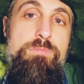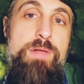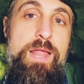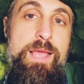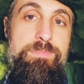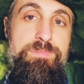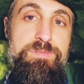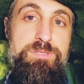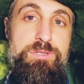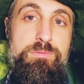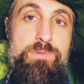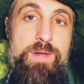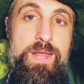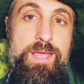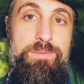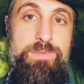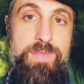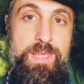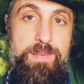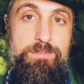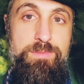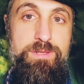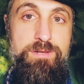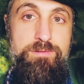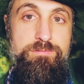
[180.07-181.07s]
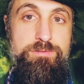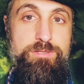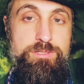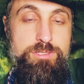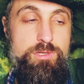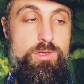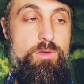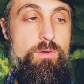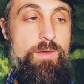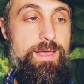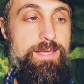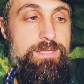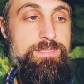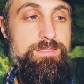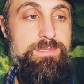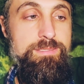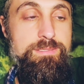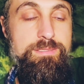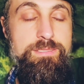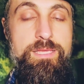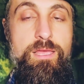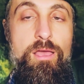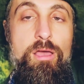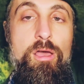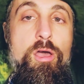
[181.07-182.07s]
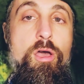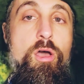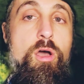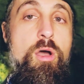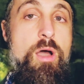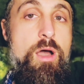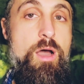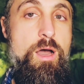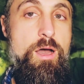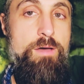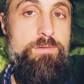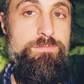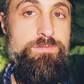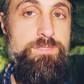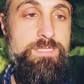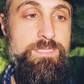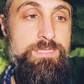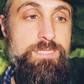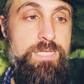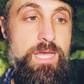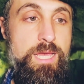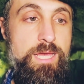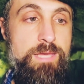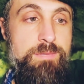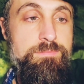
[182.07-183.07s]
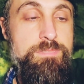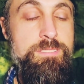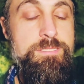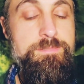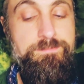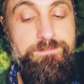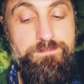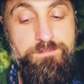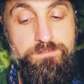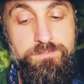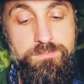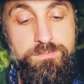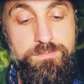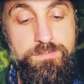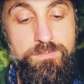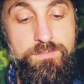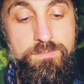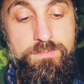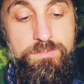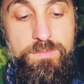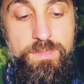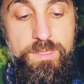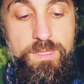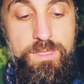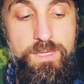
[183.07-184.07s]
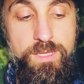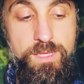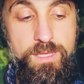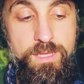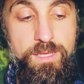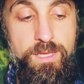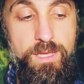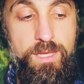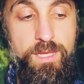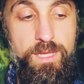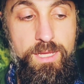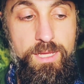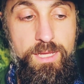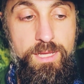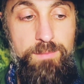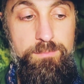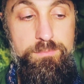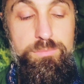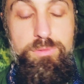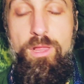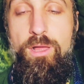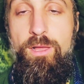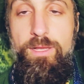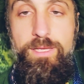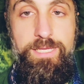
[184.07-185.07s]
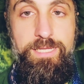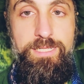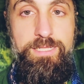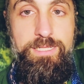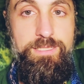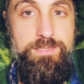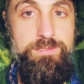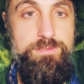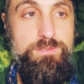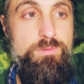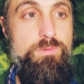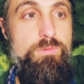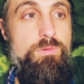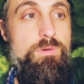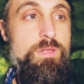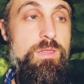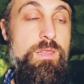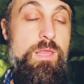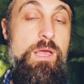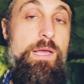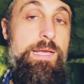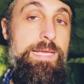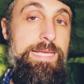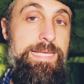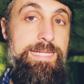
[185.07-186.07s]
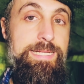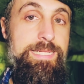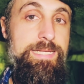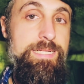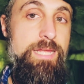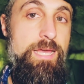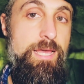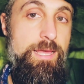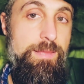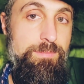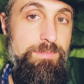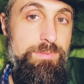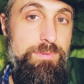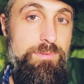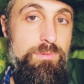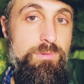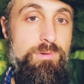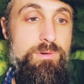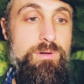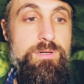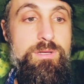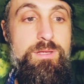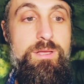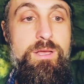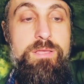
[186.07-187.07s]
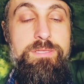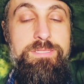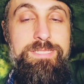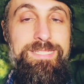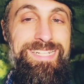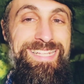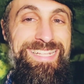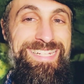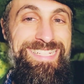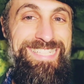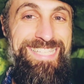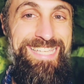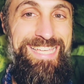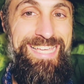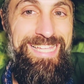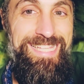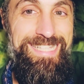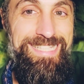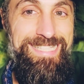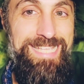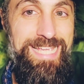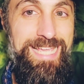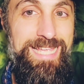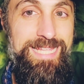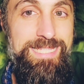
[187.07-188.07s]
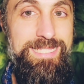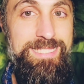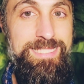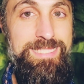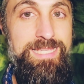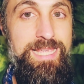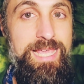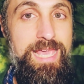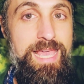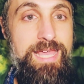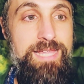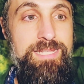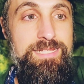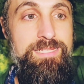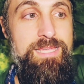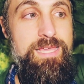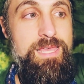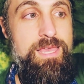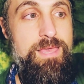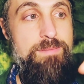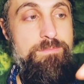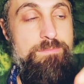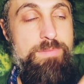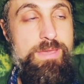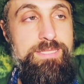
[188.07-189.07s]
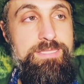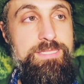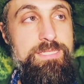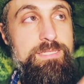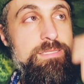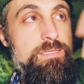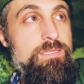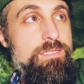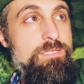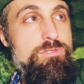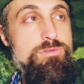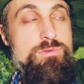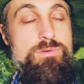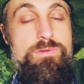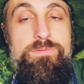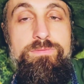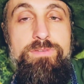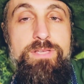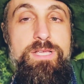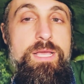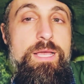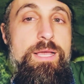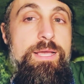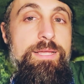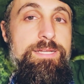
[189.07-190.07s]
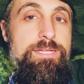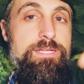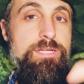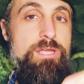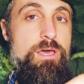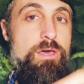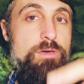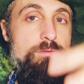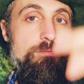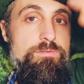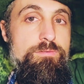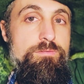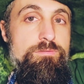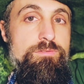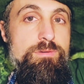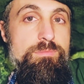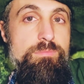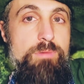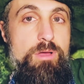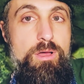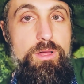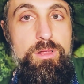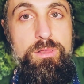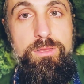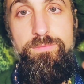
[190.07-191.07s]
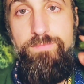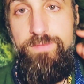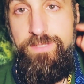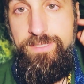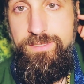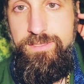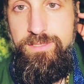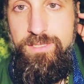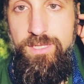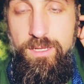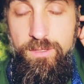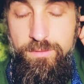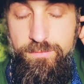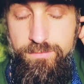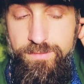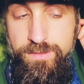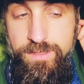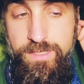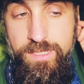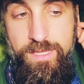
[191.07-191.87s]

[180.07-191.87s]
wraps around that bit of soul essence, oftentimes blocking it or locking it up or causing it to get intense and basically sort of cut it off from all of itself.